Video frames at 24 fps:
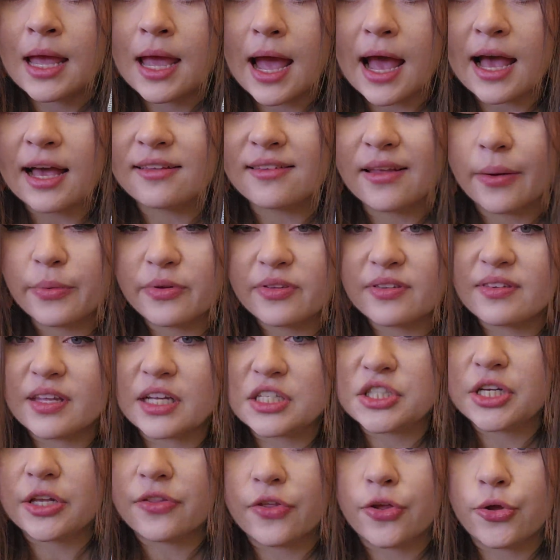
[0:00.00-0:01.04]
as I was
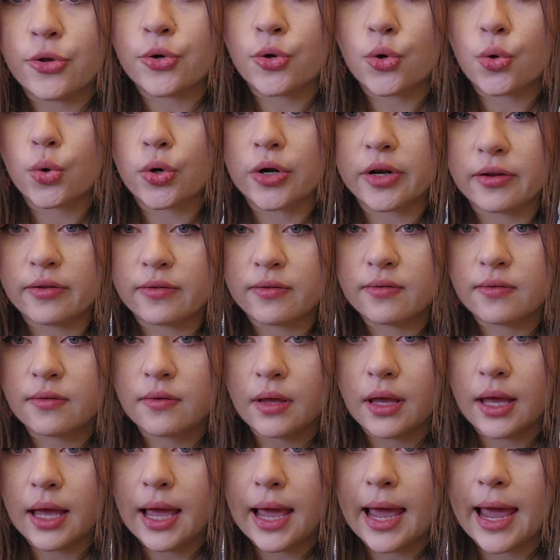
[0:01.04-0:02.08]
stitching the unicorn's
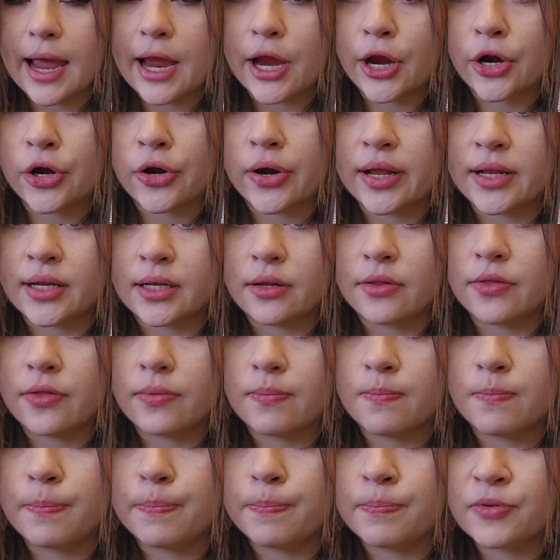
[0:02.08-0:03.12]
hair and
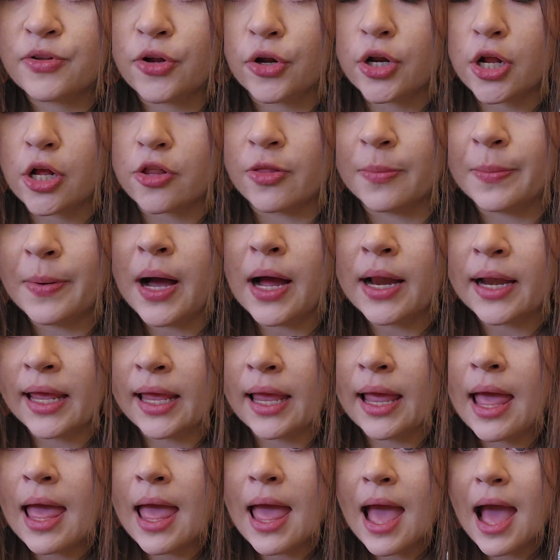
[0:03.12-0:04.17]
starting on the
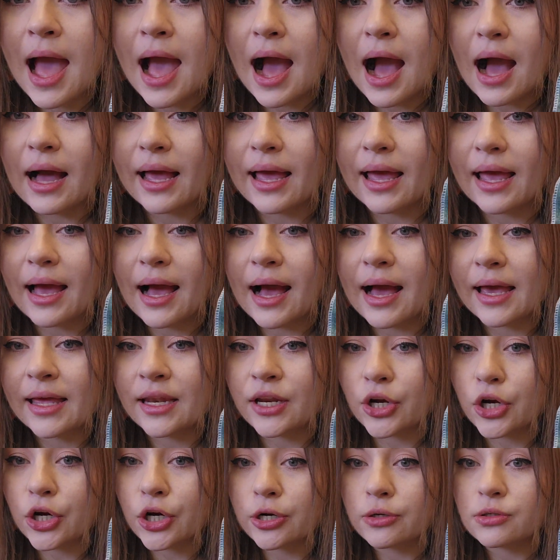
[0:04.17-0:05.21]
body, it
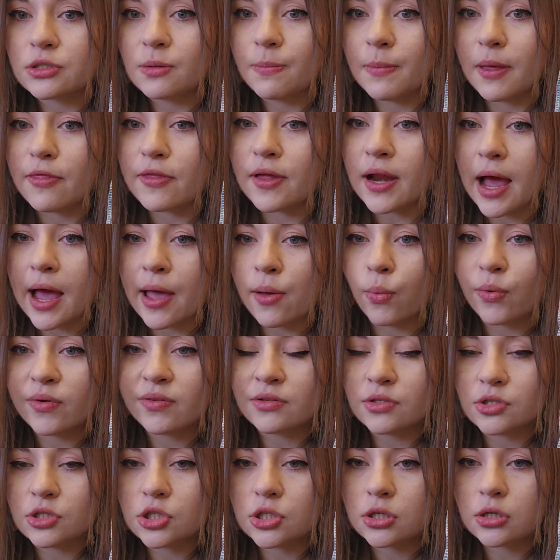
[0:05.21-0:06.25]
occurred to me that I
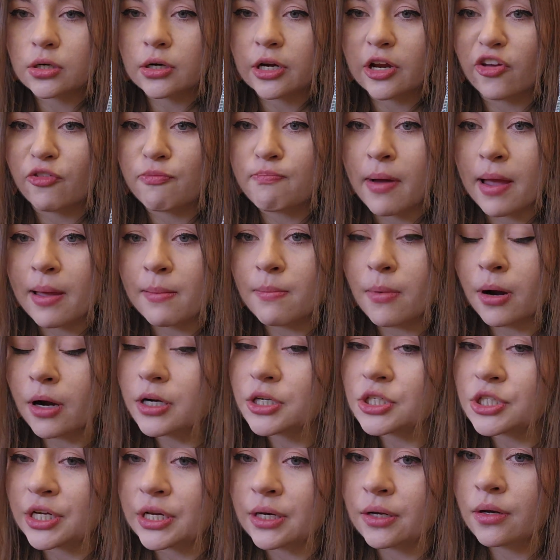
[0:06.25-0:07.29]
wasn't sure if my
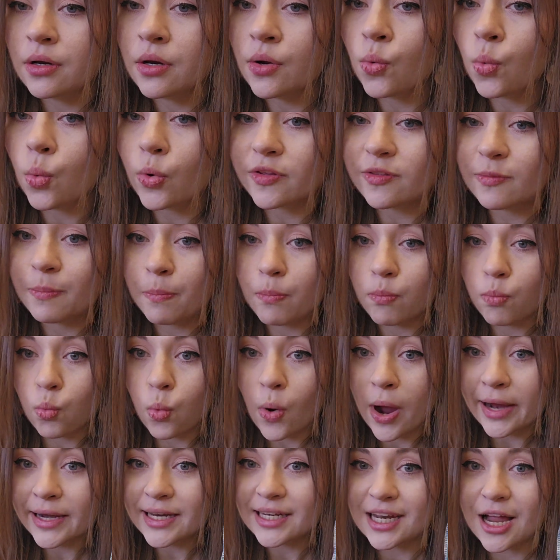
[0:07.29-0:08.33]
margin was
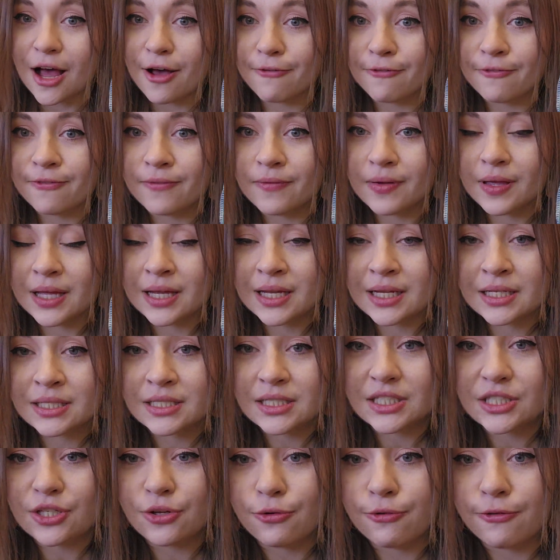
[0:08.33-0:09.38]
wide enough
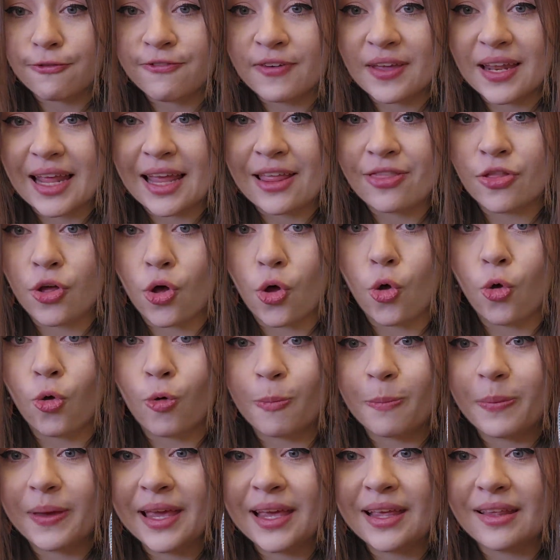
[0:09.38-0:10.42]
to fit in the whole
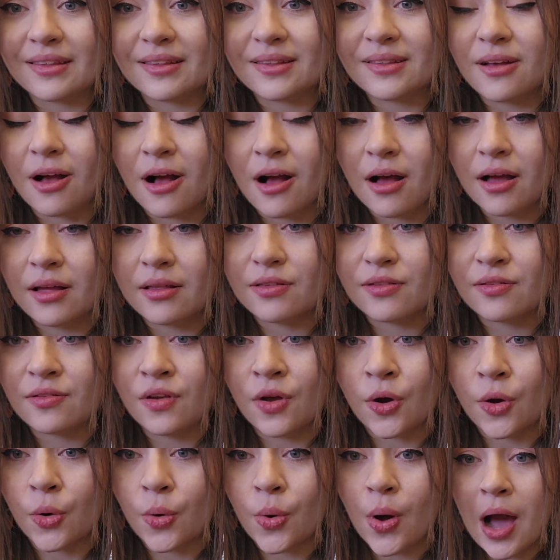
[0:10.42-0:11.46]
piece.
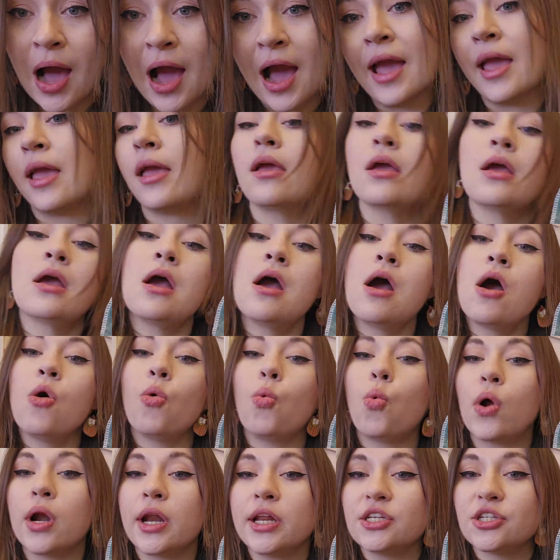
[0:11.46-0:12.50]
So I
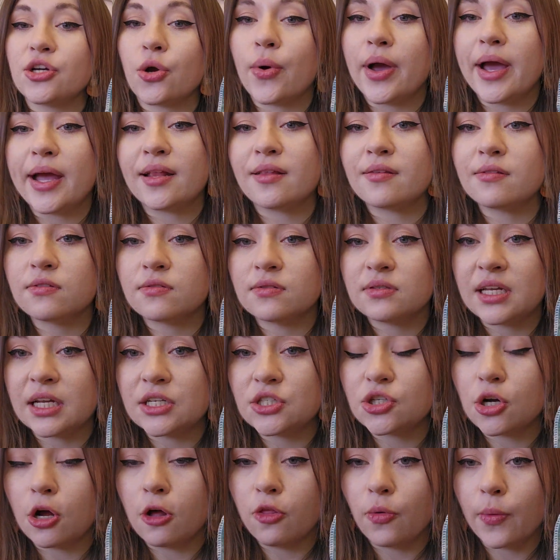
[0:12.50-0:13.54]
wanted to go ahead and stitch
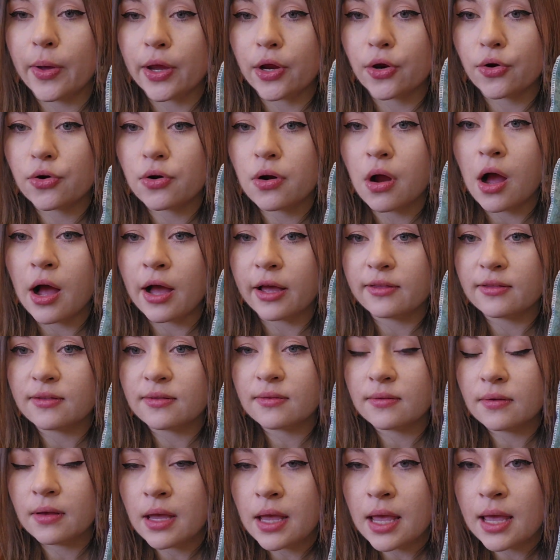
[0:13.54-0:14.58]
all the way
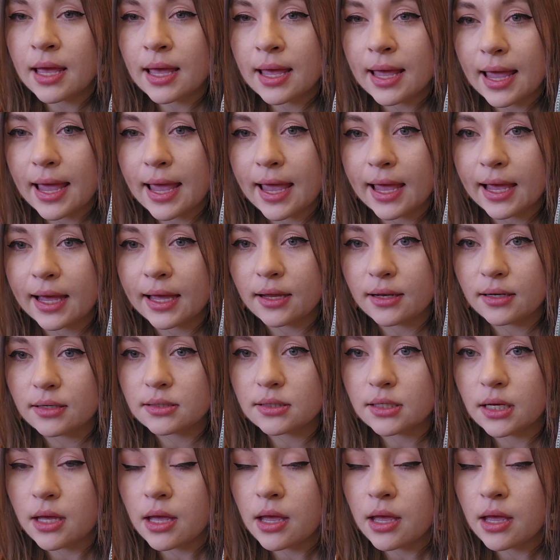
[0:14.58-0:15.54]
across, and